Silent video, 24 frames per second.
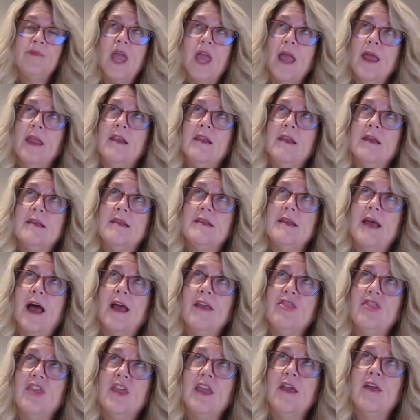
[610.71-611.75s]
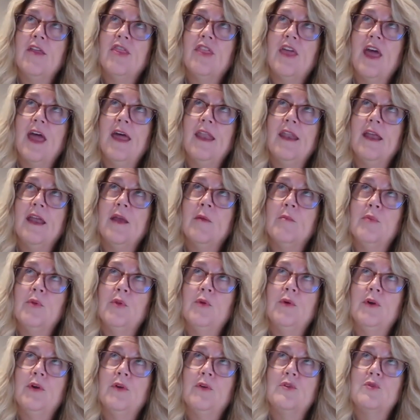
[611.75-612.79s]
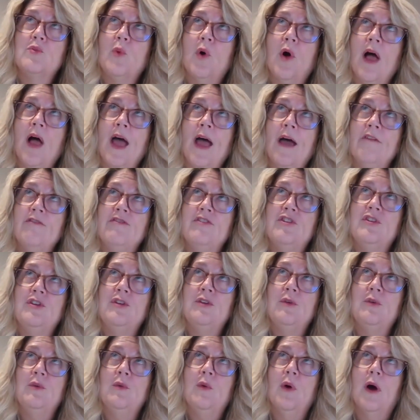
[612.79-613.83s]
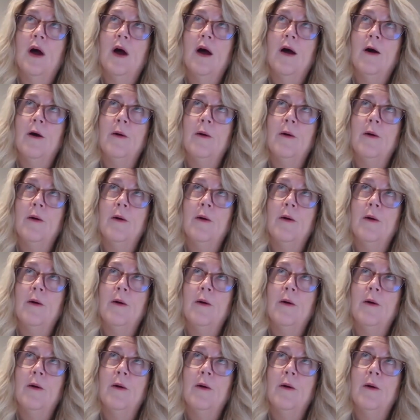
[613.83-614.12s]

And I think that employers will have to